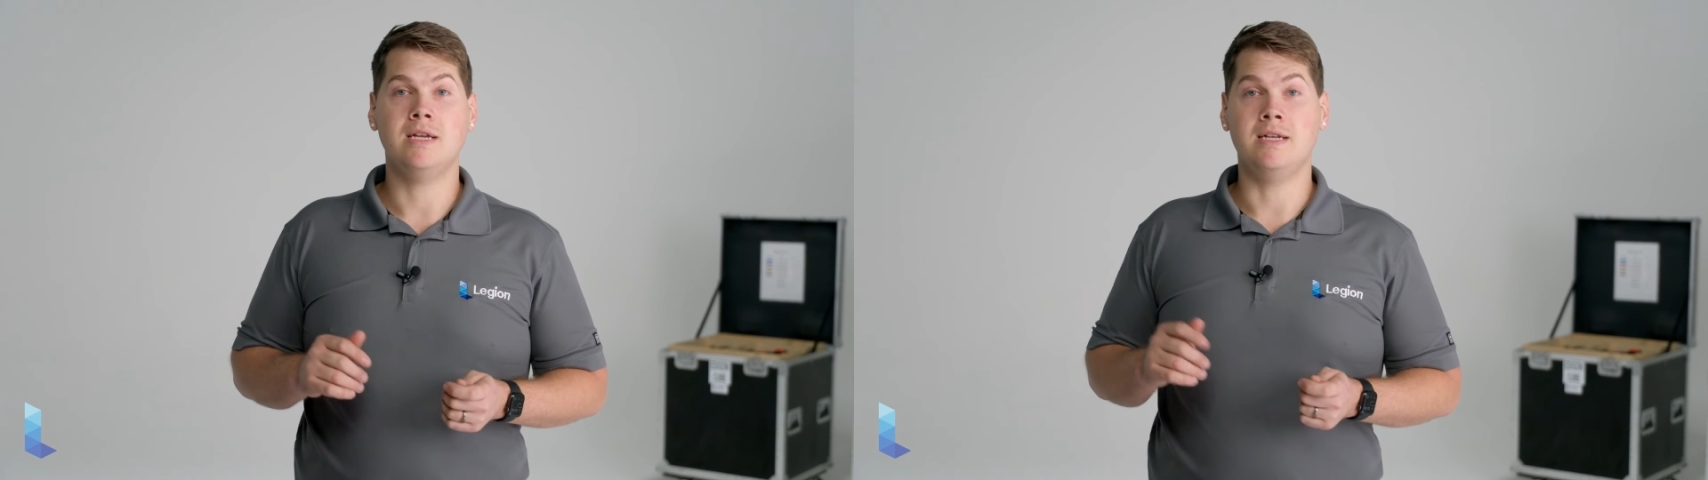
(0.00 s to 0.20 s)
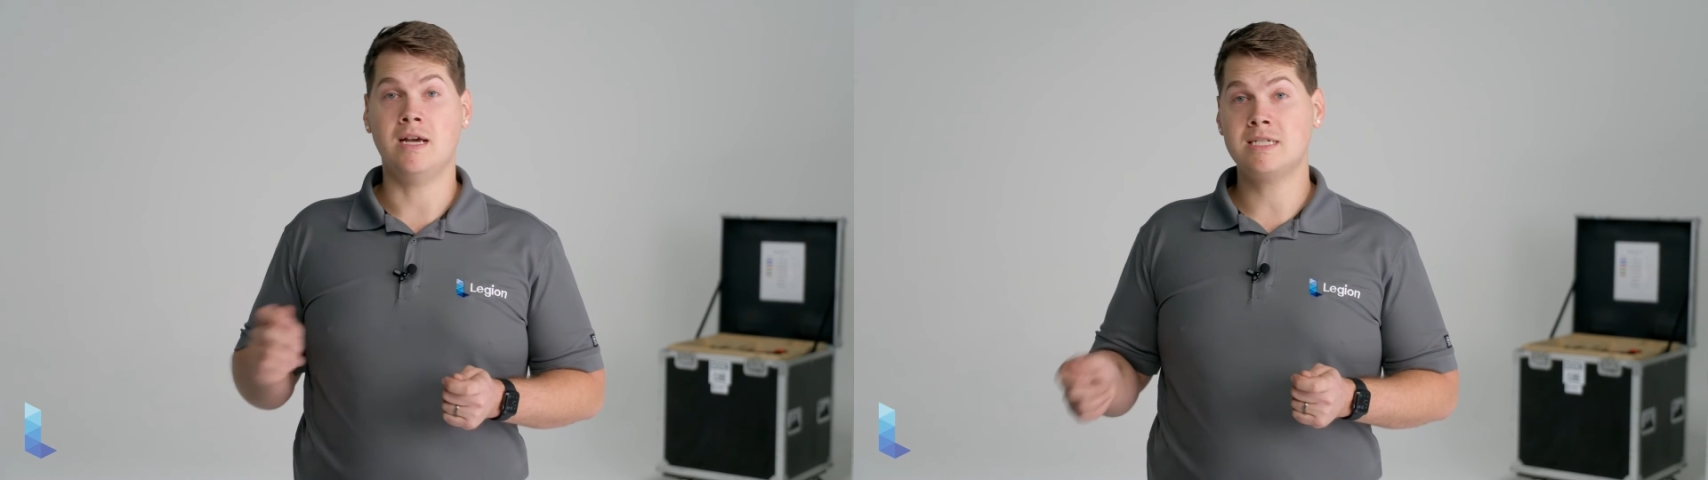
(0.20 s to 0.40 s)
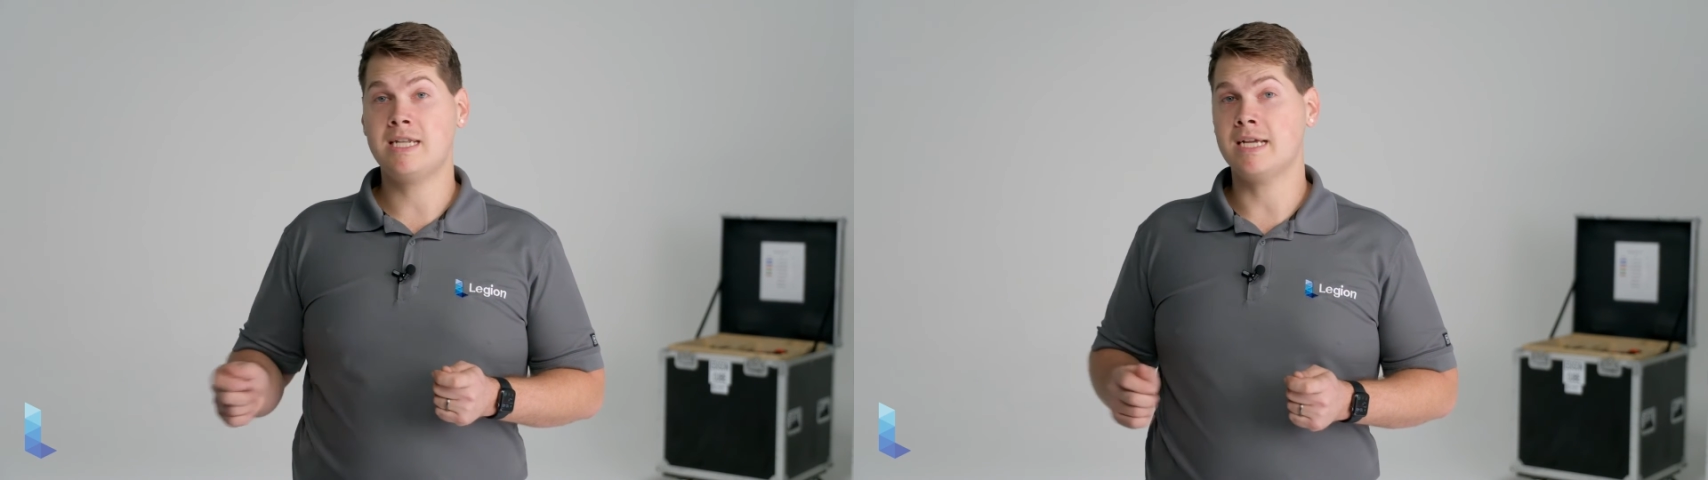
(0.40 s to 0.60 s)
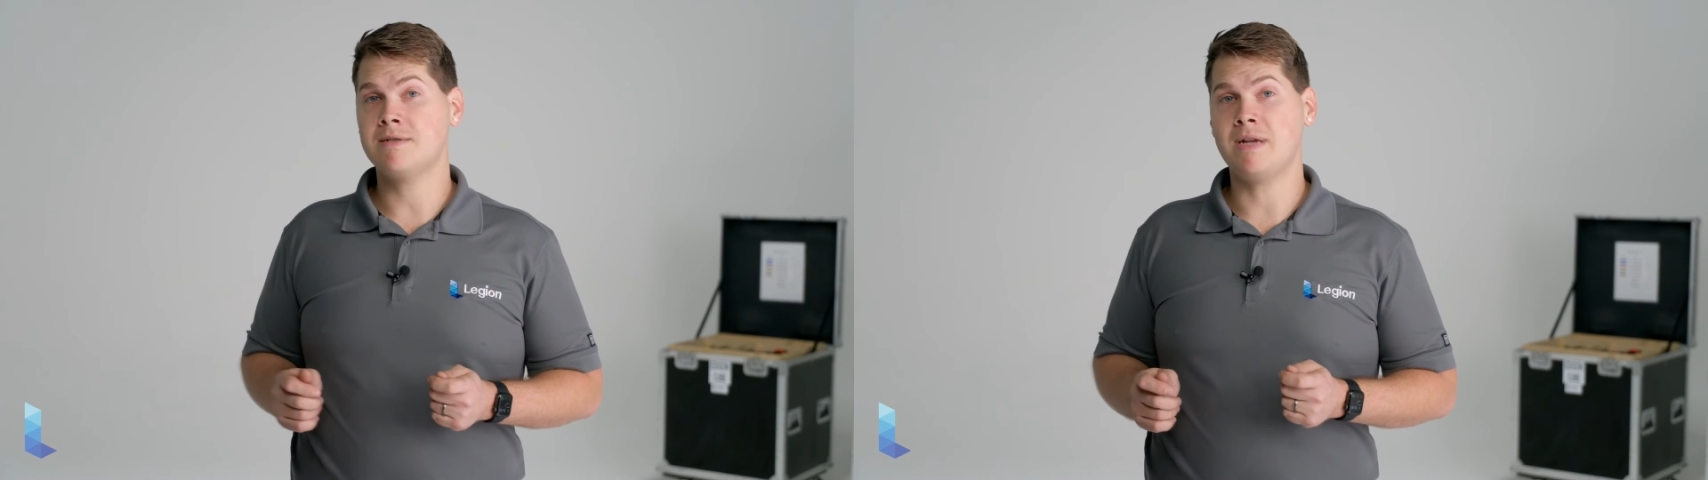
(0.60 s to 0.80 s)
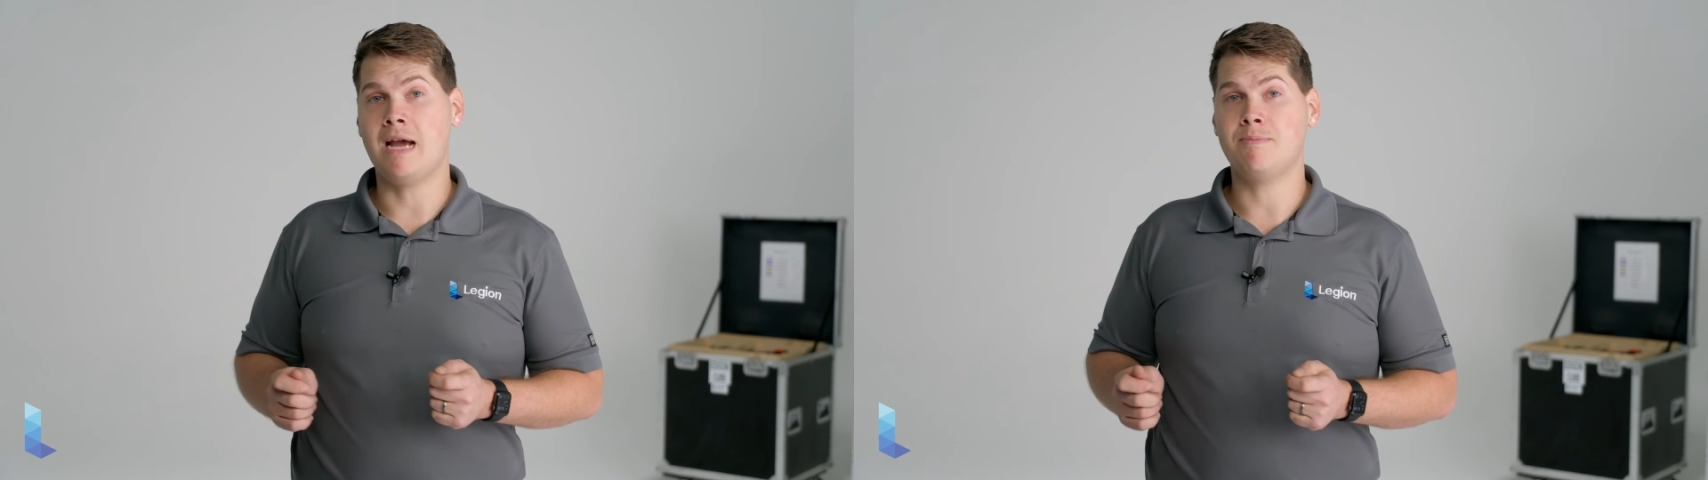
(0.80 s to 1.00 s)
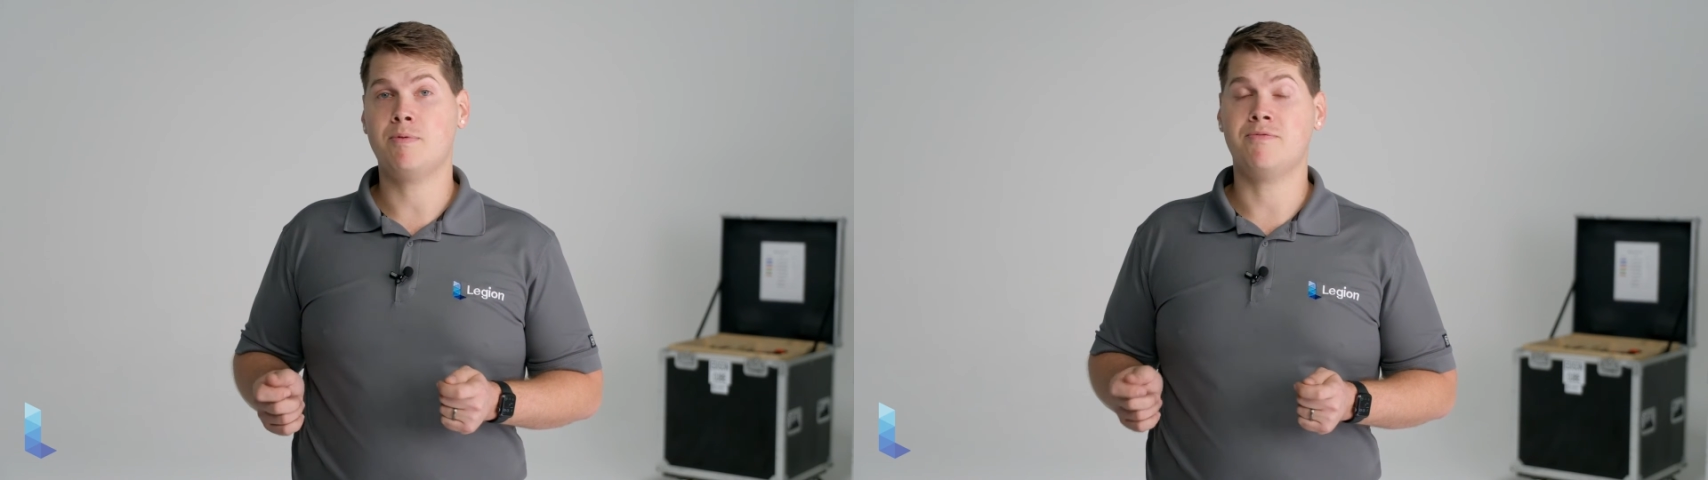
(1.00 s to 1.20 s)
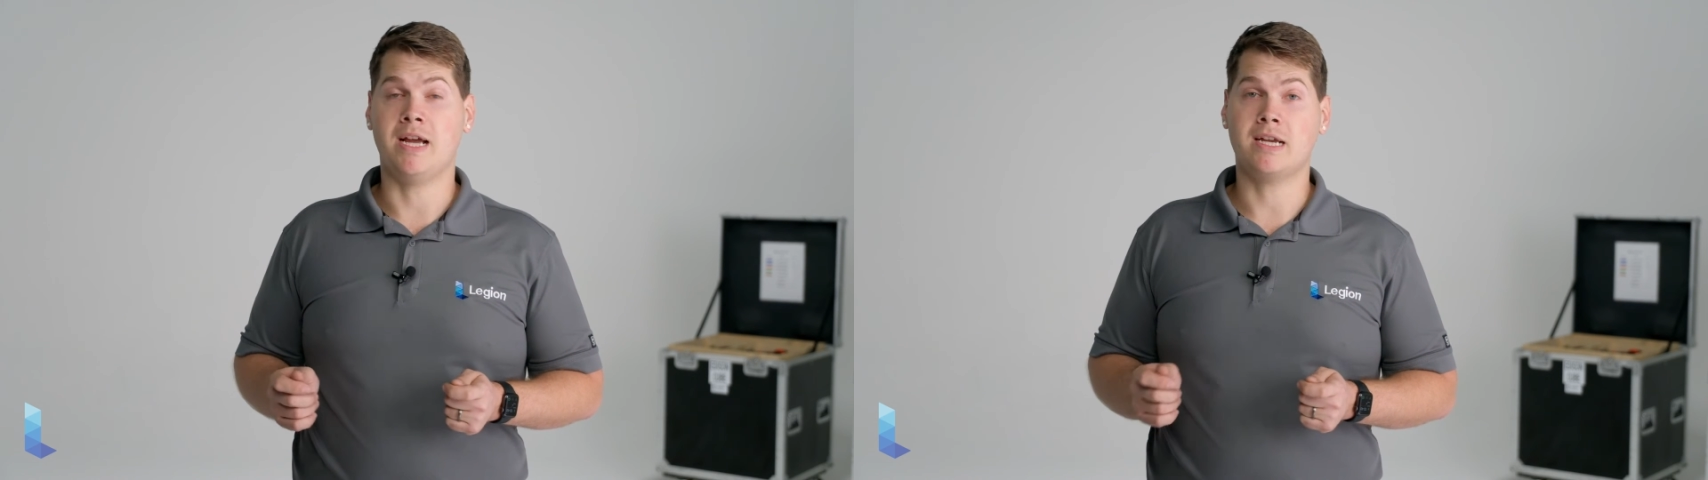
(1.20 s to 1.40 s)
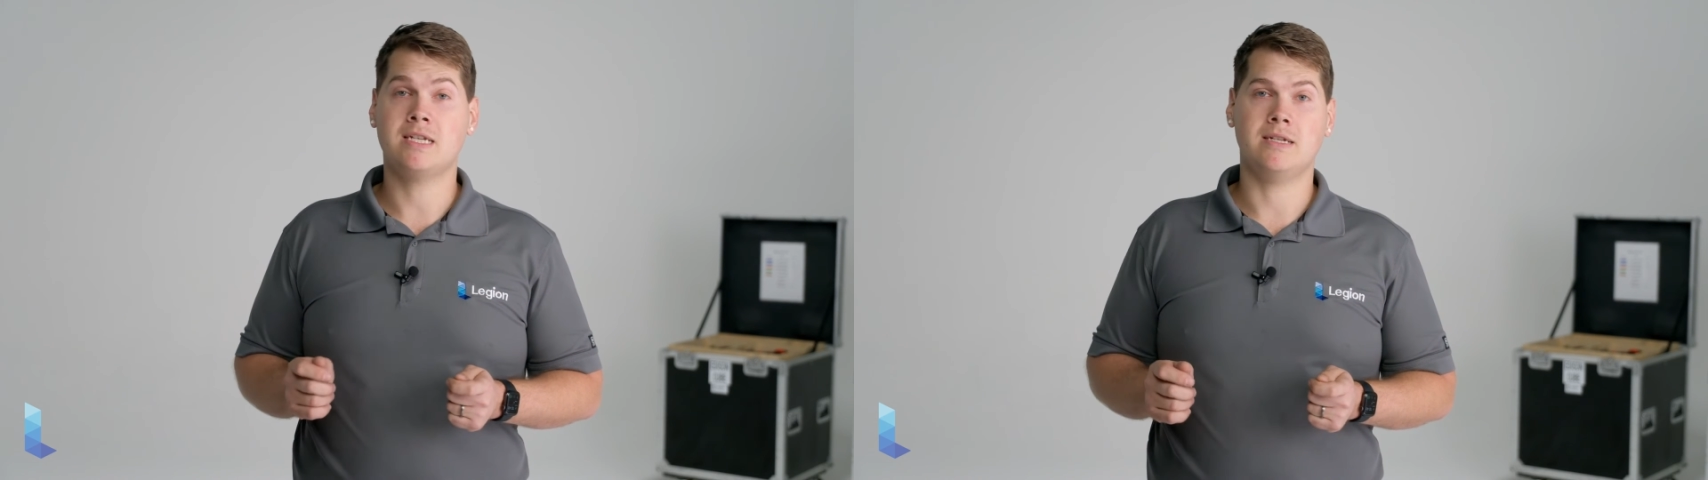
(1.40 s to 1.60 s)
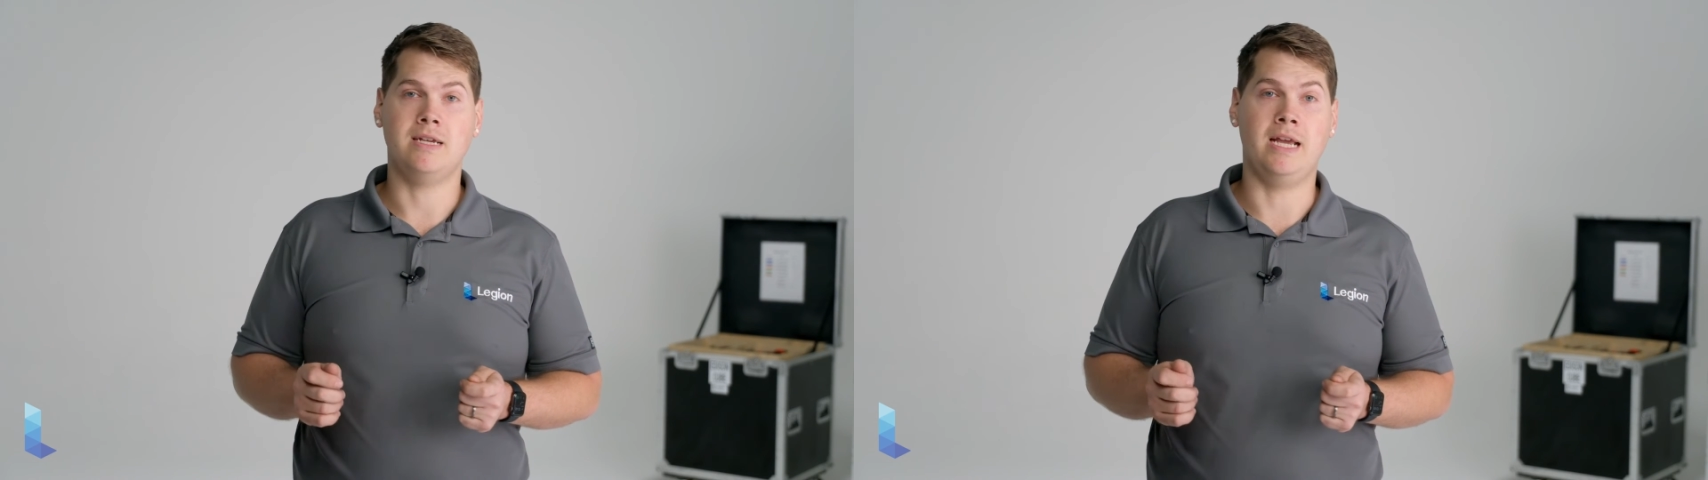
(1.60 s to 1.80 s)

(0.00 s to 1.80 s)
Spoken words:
It does take some time to perfect,